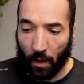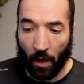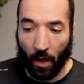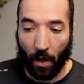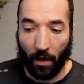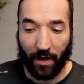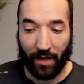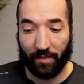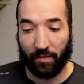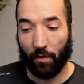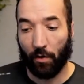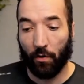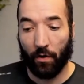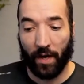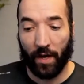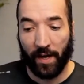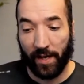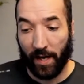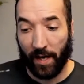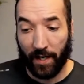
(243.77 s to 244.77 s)
All right, so
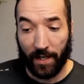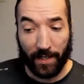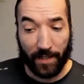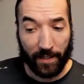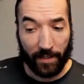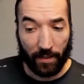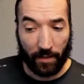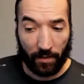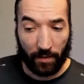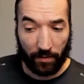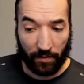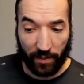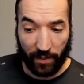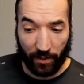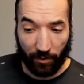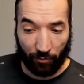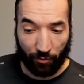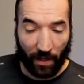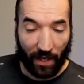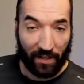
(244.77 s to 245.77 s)
AI,
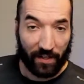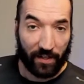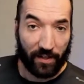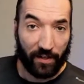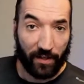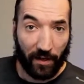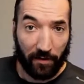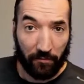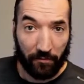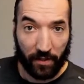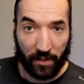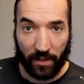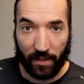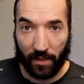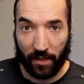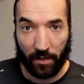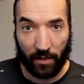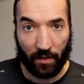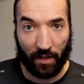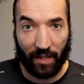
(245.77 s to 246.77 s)
the rally in
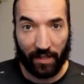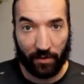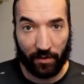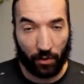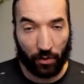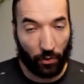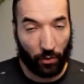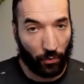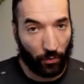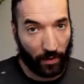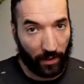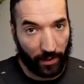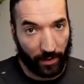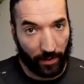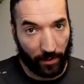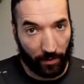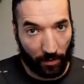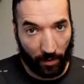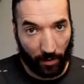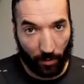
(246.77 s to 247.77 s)
Nvidia led to
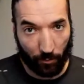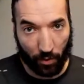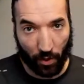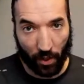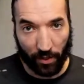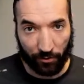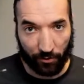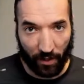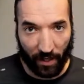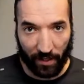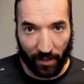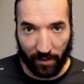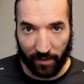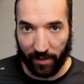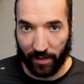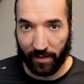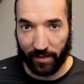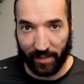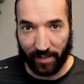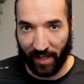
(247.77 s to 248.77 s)
a broader rally
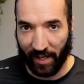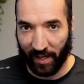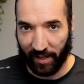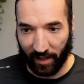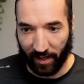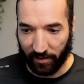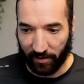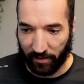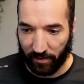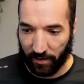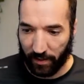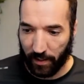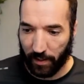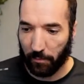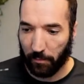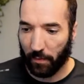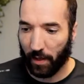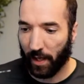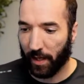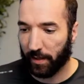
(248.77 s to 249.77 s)
in the AI
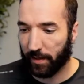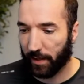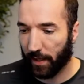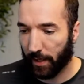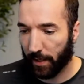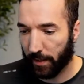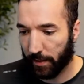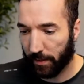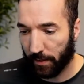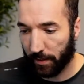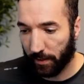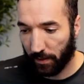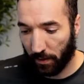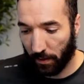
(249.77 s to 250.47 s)
theme, and then